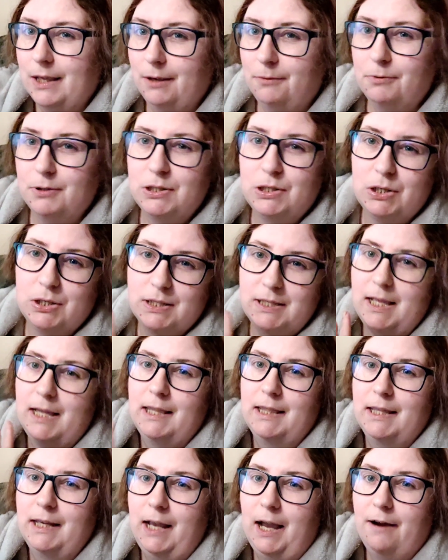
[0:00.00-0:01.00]
it was just
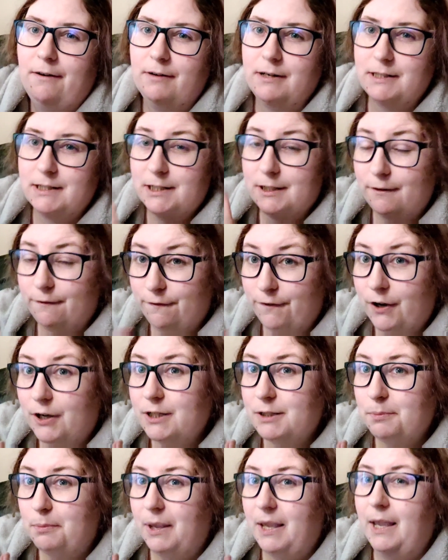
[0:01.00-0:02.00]
like the characters
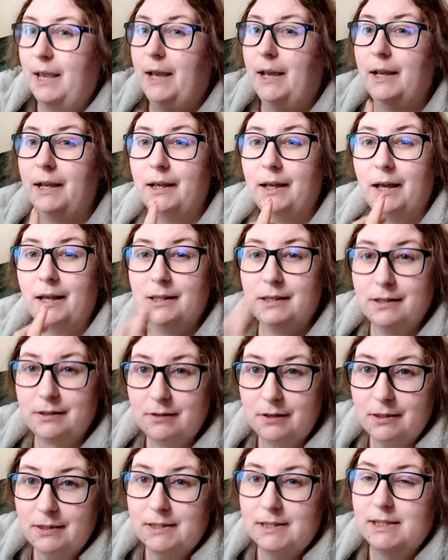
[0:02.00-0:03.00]
first meeting and you
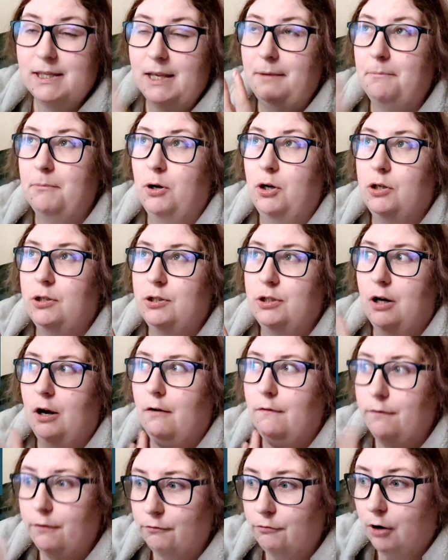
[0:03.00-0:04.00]
didn't see much
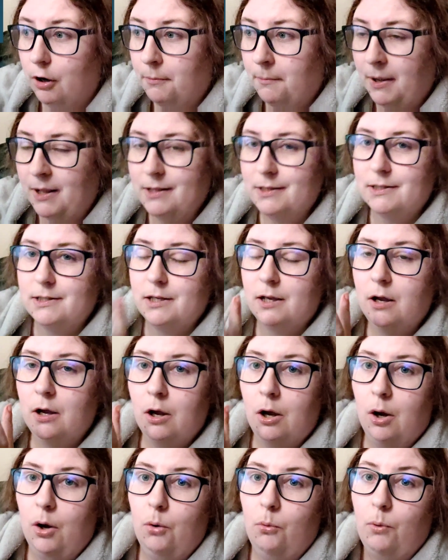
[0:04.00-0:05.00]
of the romance.
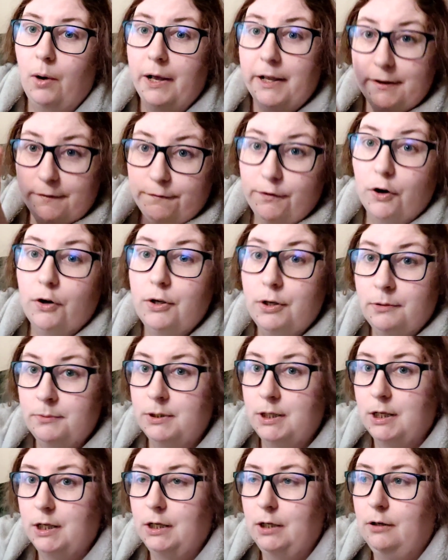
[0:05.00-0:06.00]
Whereas
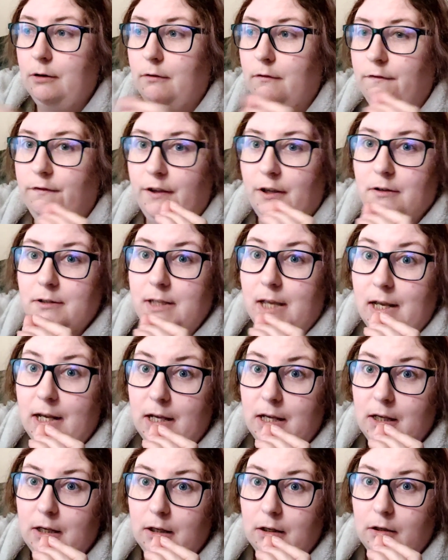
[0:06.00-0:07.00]
Volume 2 feels
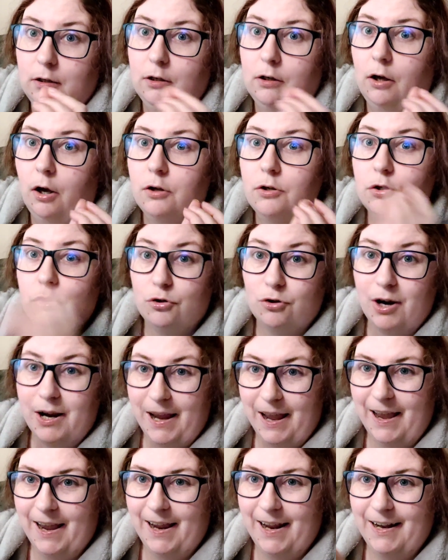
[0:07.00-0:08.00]
like you go
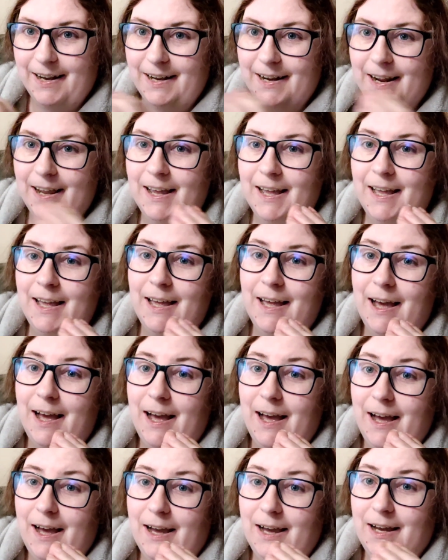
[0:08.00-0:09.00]
straight in
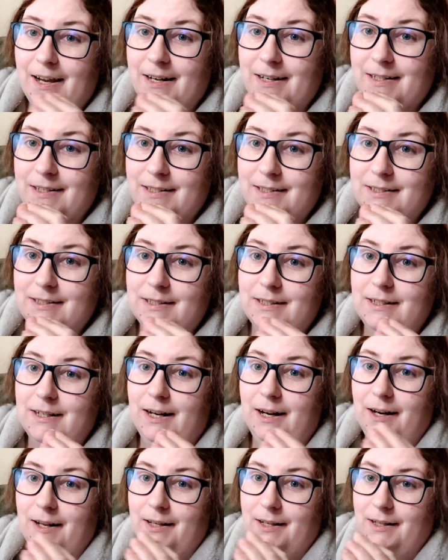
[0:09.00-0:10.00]
and
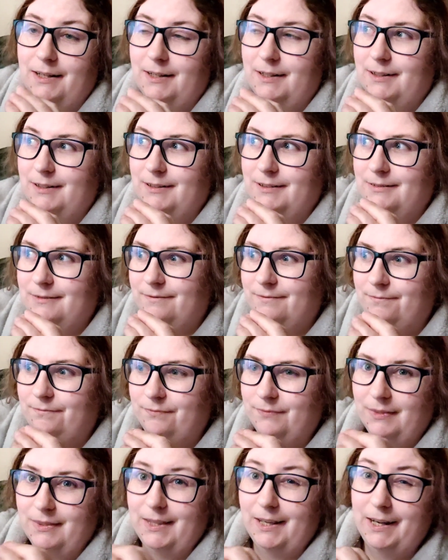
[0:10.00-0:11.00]
like
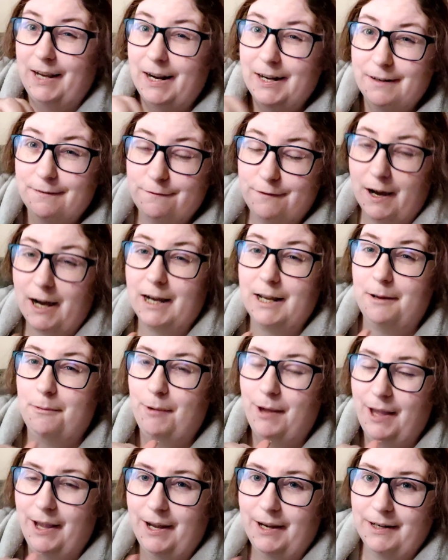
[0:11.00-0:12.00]
they're kind of
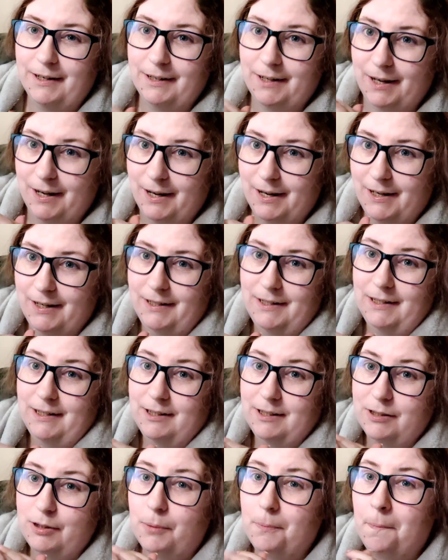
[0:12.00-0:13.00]
vibing
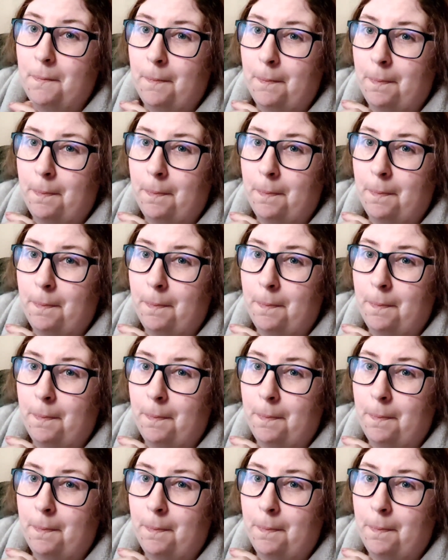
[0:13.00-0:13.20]
and